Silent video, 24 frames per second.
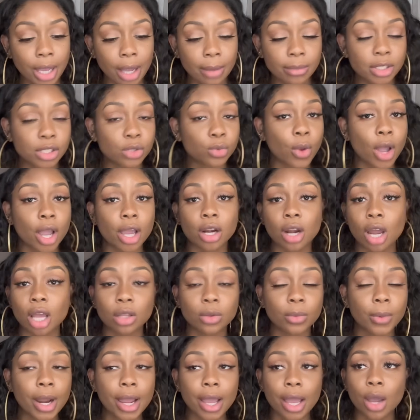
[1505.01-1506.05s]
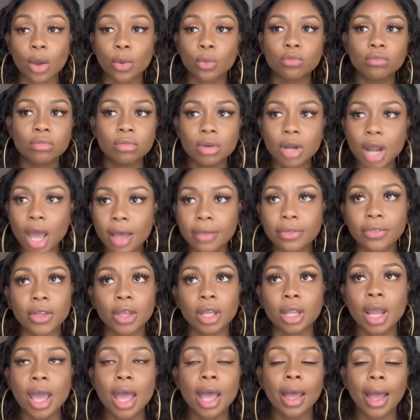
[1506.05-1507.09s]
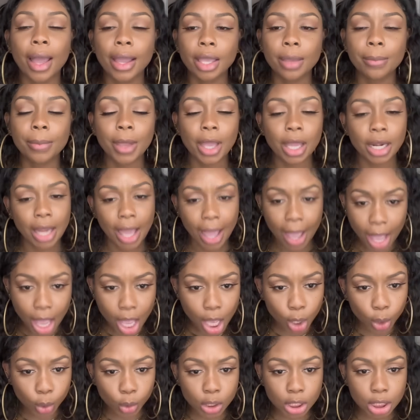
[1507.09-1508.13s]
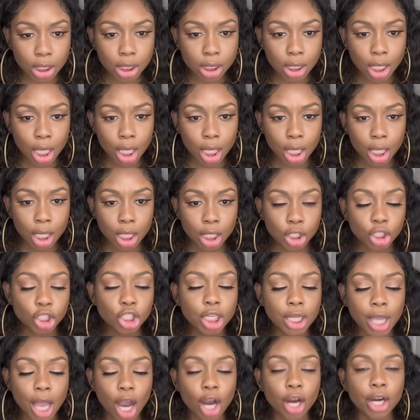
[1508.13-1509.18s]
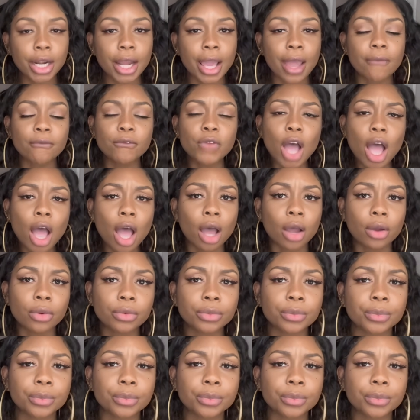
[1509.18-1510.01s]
I'm just walking all around. Nothing. I get back in the house. She got her damn phone.